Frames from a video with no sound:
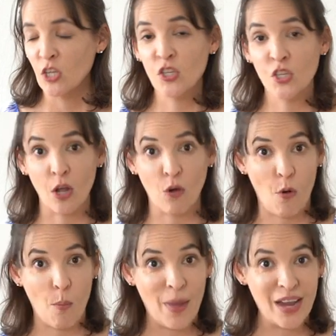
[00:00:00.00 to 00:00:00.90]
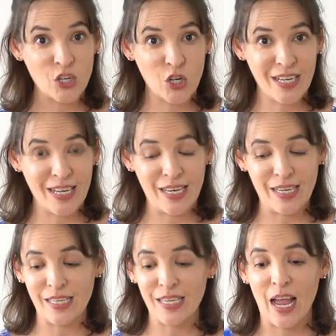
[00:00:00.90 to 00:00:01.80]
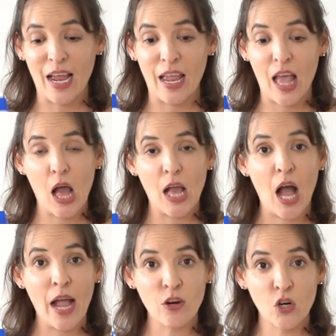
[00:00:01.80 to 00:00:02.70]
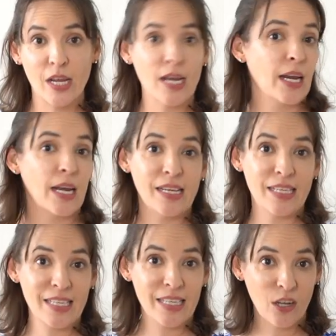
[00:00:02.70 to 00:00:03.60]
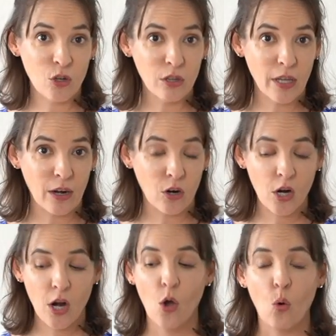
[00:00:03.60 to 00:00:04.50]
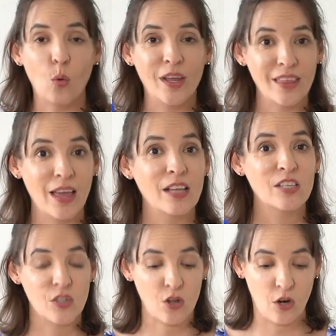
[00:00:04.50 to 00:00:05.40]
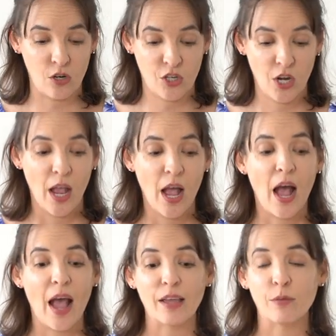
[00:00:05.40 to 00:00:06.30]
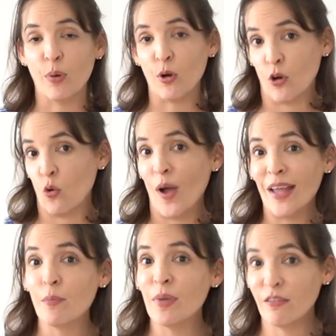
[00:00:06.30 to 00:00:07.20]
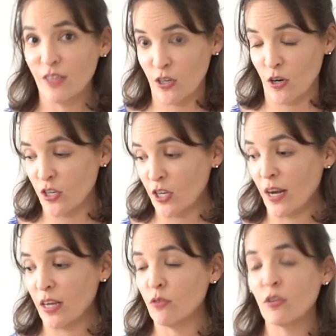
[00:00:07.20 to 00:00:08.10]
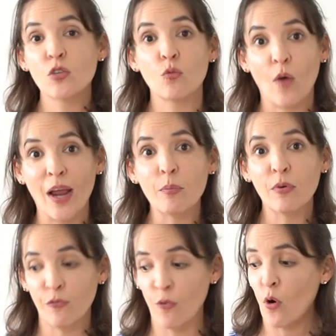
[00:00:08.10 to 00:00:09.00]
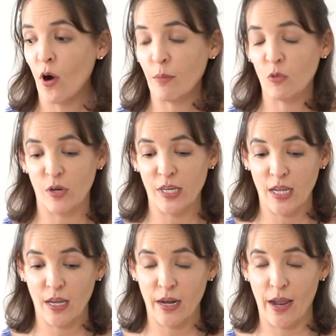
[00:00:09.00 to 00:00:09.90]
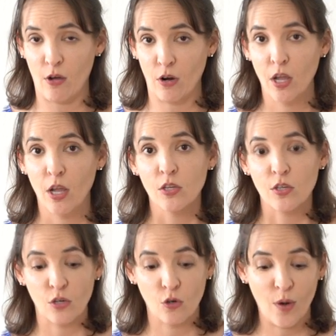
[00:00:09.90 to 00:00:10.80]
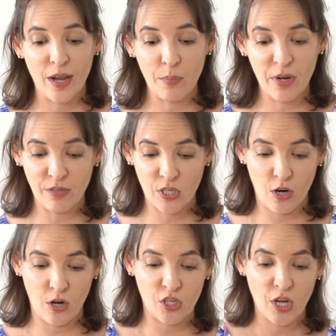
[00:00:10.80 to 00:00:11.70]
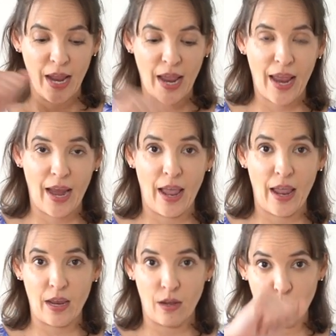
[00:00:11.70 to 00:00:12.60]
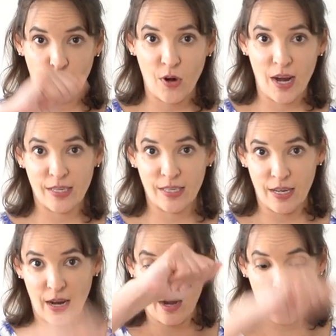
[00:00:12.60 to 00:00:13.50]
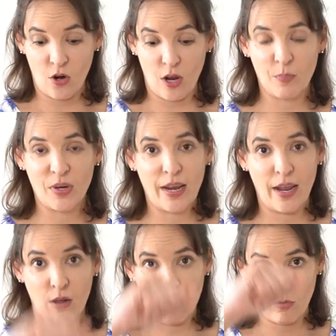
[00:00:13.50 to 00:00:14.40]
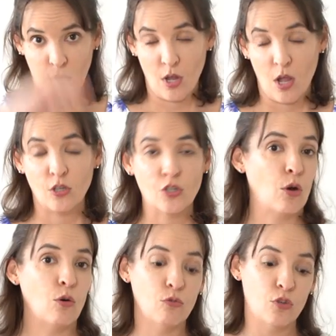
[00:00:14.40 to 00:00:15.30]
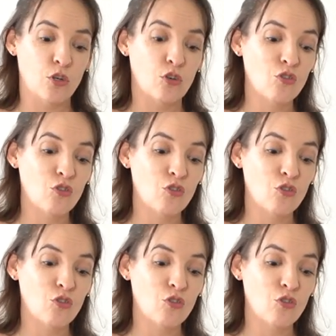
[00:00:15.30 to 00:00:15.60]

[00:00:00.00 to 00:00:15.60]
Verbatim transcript: So my trick is I iron it in a single layer with starch. I put quite a bit of starch, and I do this right before I'm going to cut it out. So I do quite a bit of starch and I press the iron up and down. Don't